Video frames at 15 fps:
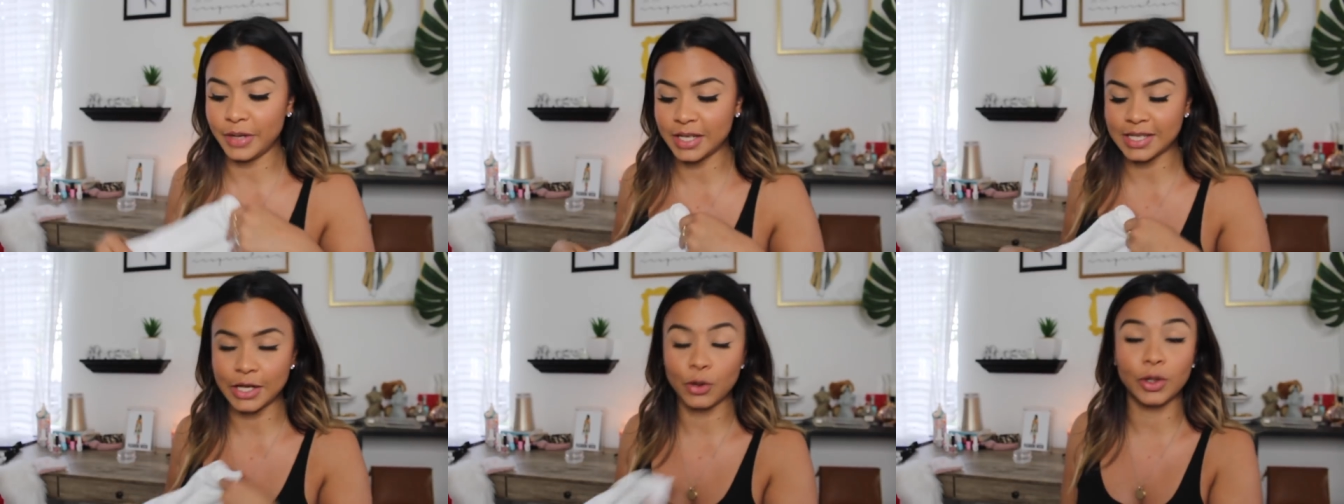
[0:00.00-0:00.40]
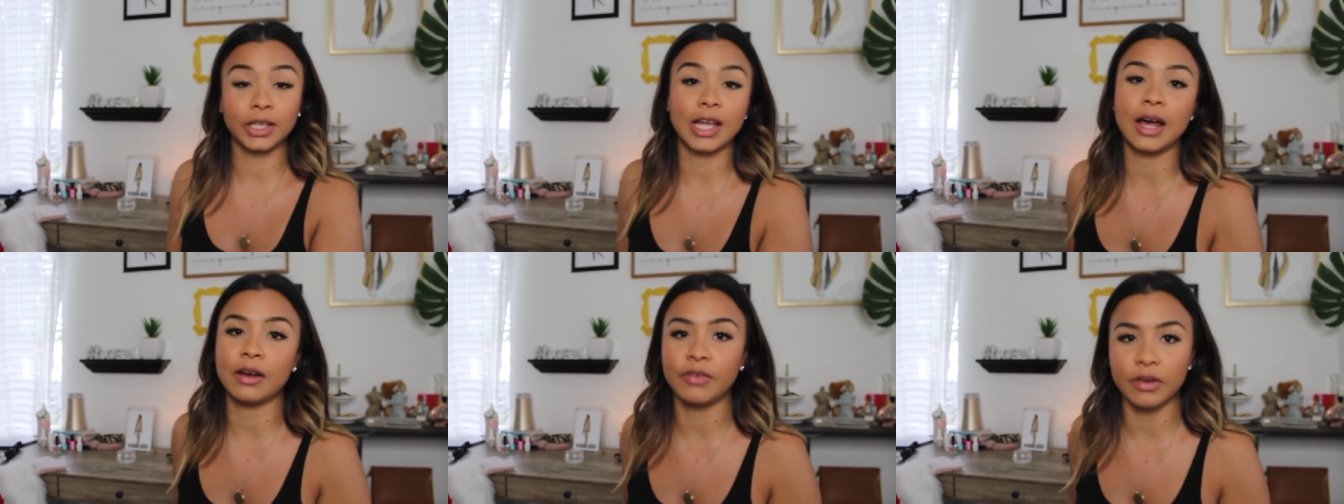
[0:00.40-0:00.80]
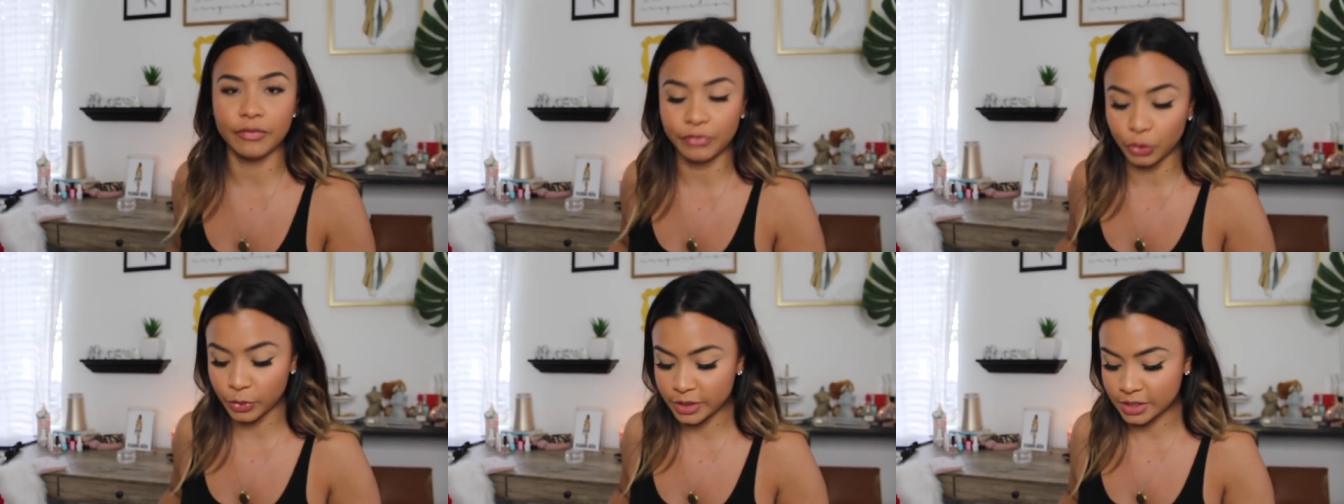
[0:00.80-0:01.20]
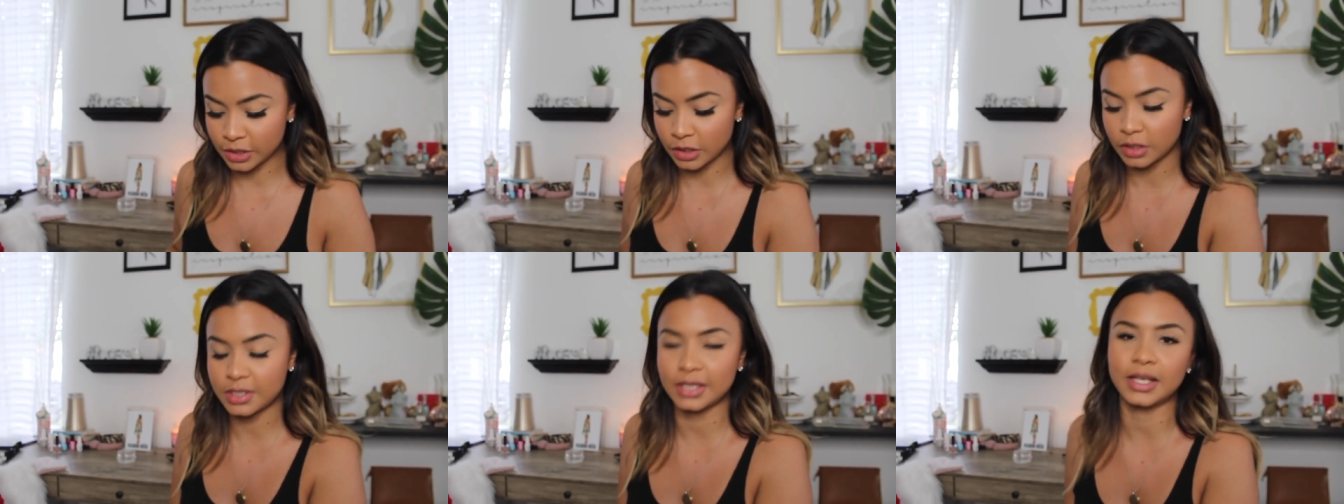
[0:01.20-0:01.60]
because I know a lot of
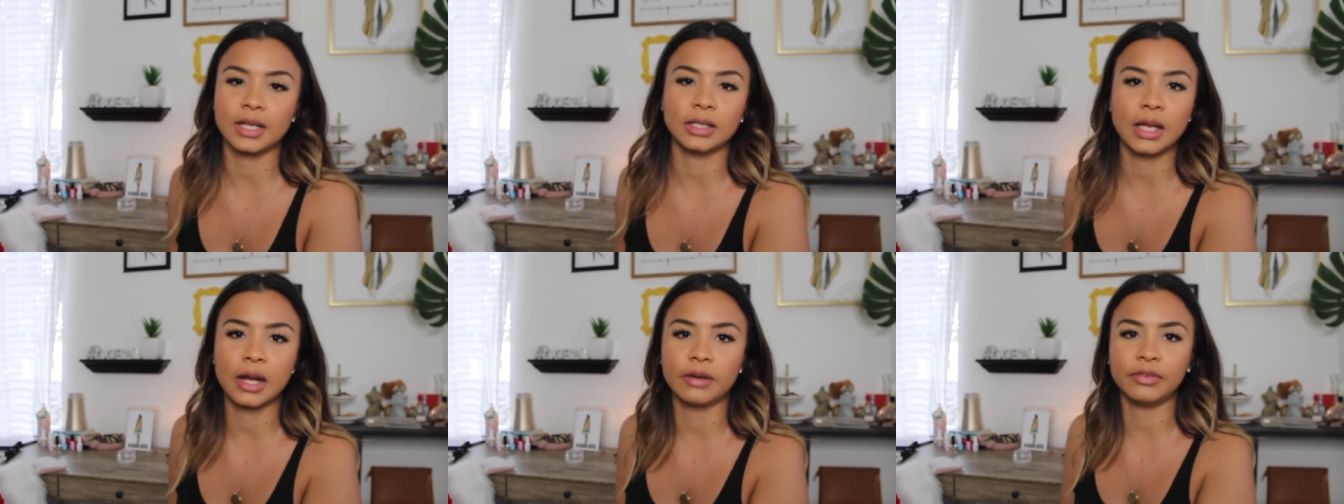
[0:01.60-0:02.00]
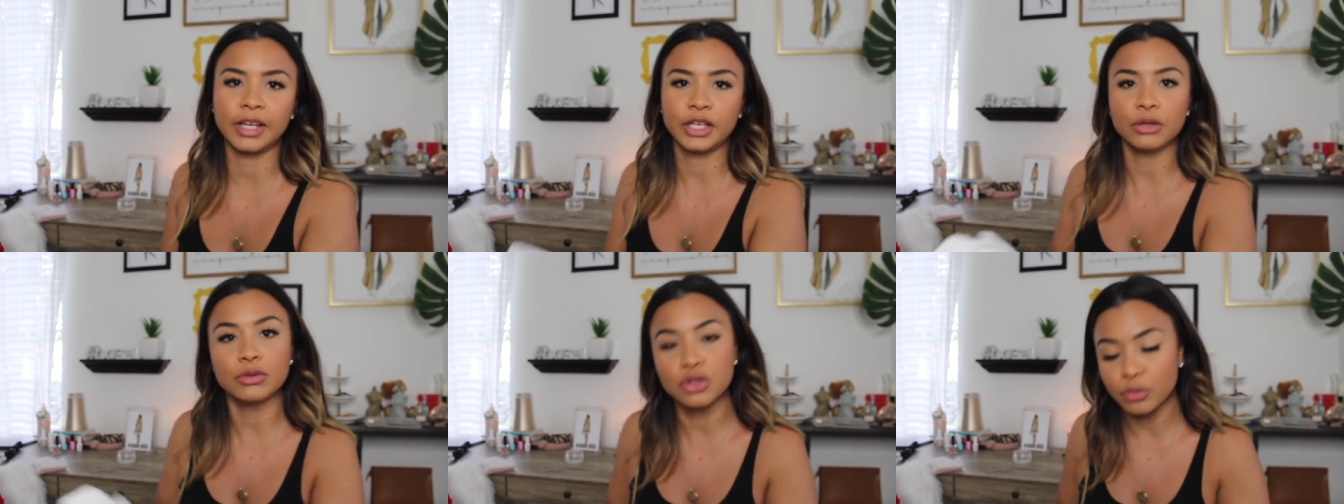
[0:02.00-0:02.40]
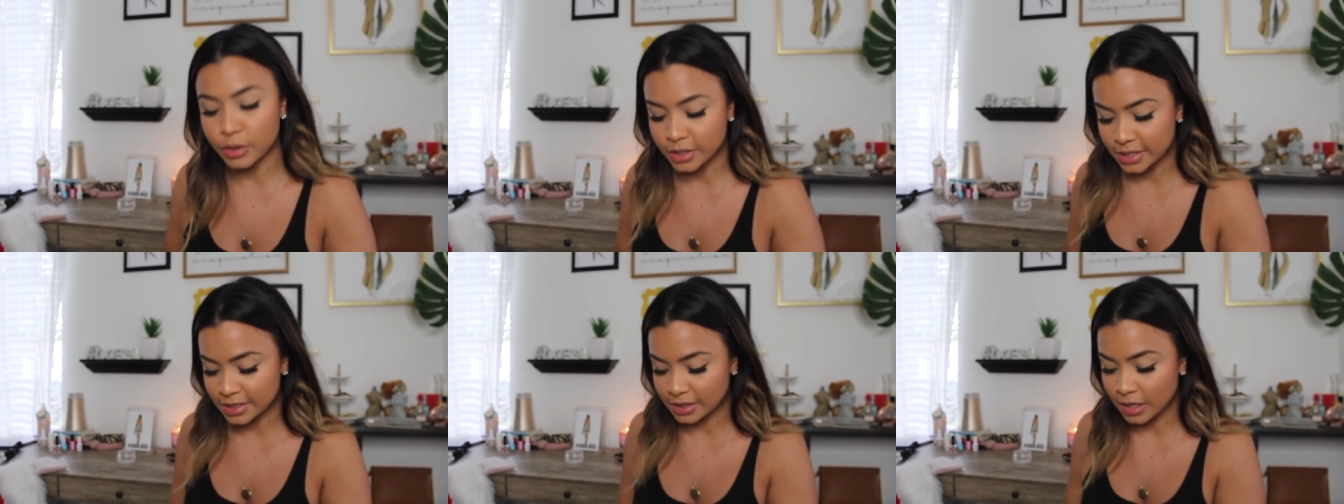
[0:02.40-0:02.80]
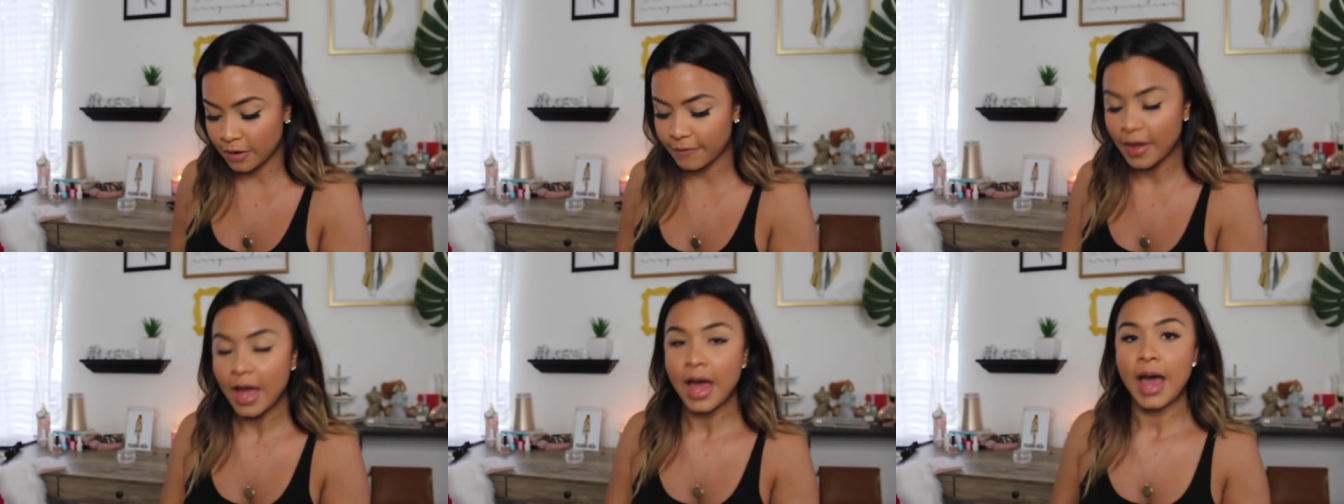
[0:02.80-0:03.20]
influencers and like a lot of like YouTubers and
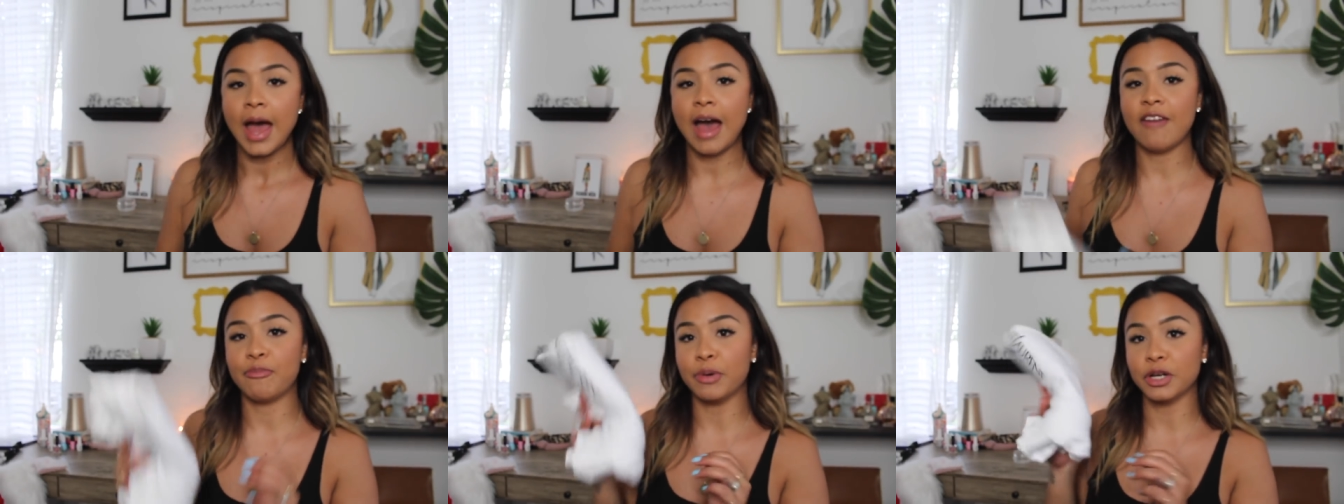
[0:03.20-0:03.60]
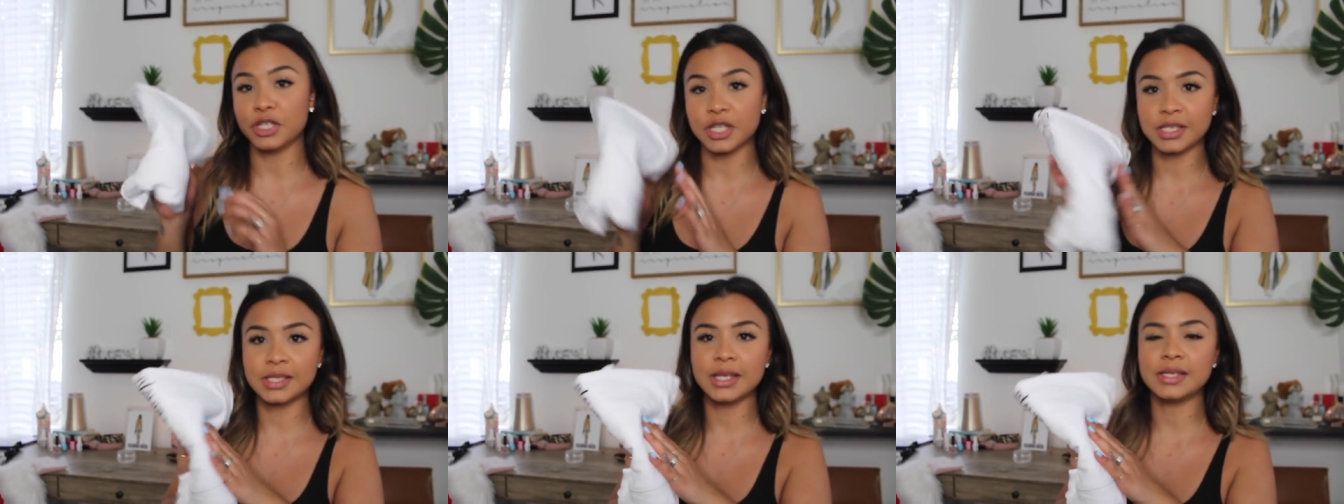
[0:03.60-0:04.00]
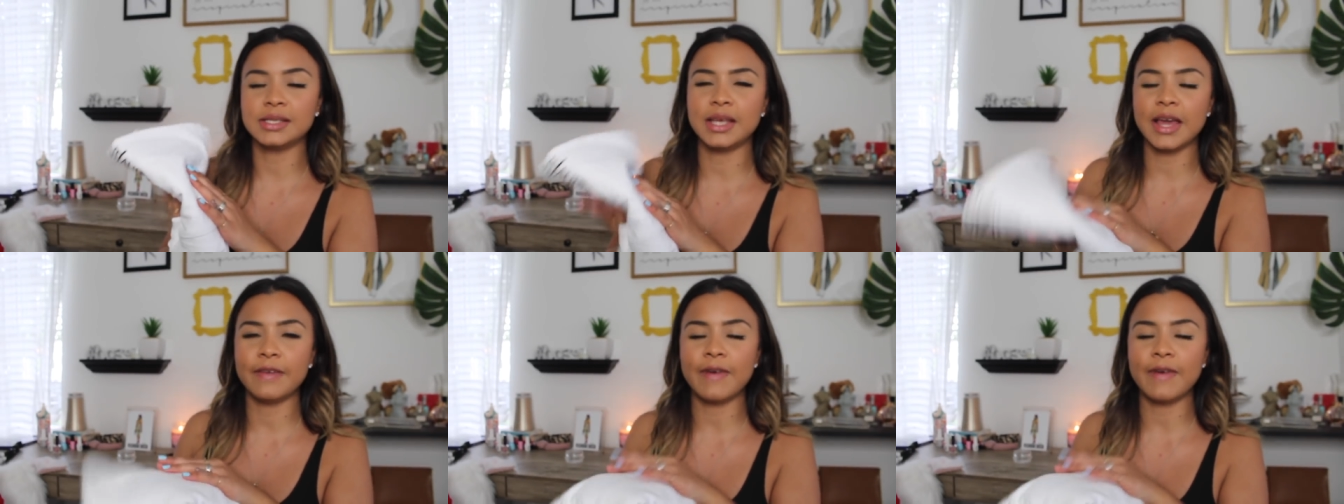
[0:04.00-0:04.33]
stuff have purchased this.